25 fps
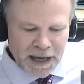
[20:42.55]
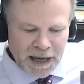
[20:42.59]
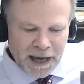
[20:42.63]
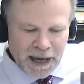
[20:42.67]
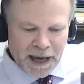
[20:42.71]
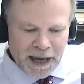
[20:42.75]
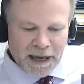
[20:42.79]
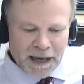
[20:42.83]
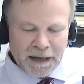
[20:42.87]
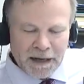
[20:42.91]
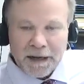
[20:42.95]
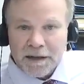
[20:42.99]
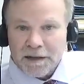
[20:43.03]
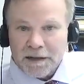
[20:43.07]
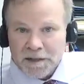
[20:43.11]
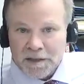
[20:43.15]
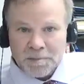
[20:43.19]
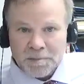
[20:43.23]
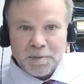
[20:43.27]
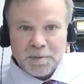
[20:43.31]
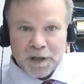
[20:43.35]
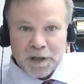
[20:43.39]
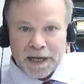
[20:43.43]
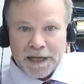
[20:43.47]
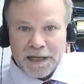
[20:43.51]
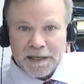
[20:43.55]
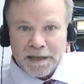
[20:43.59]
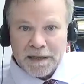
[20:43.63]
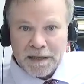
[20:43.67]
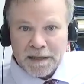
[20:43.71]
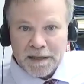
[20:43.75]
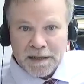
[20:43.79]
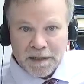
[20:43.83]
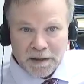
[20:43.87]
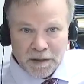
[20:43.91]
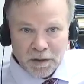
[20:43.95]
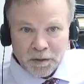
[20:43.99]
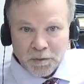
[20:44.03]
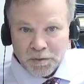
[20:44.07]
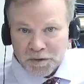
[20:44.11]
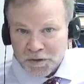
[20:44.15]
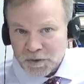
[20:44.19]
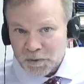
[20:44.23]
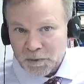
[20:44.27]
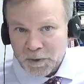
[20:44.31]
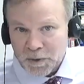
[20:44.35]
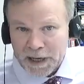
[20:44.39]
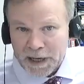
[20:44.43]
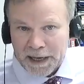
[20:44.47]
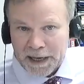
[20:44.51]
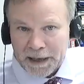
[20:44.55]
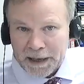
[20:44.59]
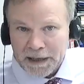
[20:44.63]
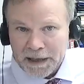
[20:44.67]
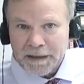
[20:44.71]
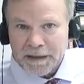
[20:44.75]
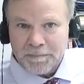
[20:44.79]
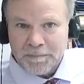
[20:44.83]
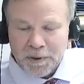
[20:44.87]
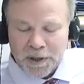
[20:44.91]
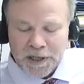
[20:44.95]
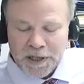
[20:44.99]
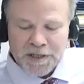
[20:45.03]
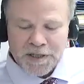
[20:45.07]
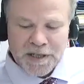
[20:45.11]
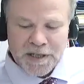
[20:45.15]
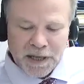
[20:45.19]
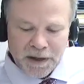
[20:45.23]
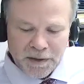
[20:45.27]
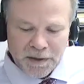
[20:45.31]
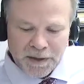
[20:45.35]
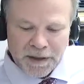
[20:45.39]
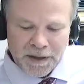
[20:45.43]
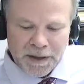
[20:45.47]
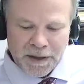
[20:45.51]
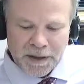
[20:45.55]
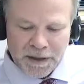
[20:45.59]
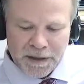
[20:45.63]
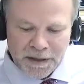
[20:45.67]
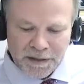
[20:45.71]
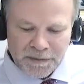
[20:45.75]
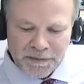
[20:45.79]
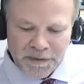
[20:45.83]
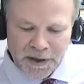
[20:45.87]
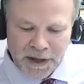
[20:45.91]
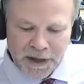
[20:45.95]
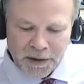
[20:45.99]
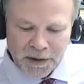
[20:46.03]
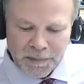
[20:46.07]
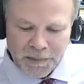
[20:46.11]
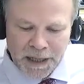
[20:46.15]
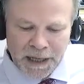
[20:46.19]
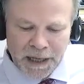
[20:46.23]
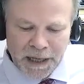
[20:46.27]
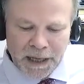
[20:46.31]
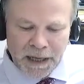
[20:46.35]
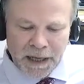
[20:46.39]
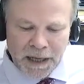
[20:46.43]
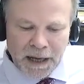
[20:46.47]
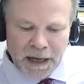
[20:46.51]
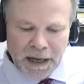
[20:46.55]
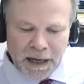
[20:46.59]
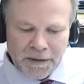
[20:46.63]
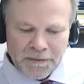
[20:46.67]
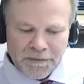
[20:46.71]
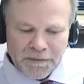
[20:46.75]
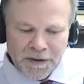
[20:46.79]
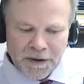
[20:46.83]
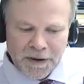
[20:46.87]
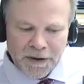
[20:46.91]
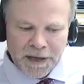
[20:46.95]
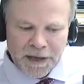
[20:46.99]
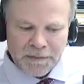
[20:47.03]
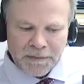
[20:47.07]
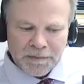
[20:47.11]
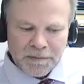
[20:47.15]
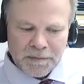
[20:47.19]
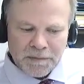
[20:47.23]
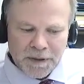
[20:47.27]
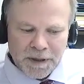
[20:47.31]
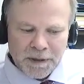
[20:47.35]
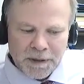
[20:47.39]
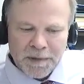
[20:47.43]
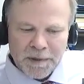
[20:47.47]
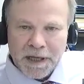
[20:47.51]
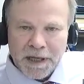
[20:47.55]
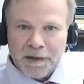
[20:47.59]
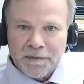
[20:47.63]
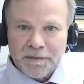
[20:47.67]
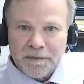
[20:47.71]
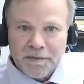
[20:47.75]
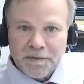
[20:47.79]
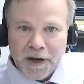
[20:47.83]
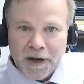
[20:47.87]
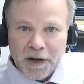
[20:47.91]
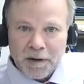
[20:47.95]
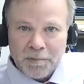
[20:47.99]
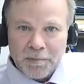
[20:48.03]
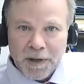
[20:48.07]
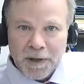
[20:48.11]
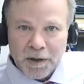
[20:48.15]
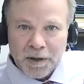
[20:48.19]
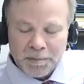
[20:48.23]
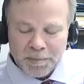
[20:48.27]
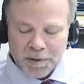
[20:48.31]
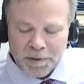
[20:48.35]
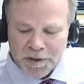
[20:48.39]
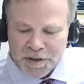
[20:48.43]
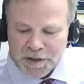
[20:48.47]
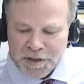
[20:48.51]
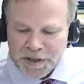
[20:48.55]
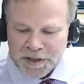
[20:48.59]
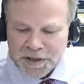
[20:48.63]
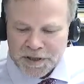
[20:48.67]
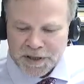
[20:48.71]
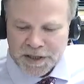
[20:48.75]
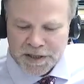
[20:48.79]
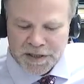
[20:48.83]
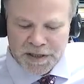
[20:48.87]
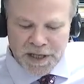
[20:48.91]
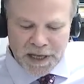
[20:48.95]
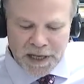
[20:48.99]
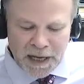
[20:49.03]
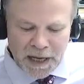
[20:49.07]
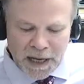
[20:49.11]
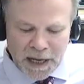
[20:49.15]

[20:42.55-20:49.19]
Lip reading: And it's applied and it goes away. It breaks down in the environment. Very limited environmental persistence.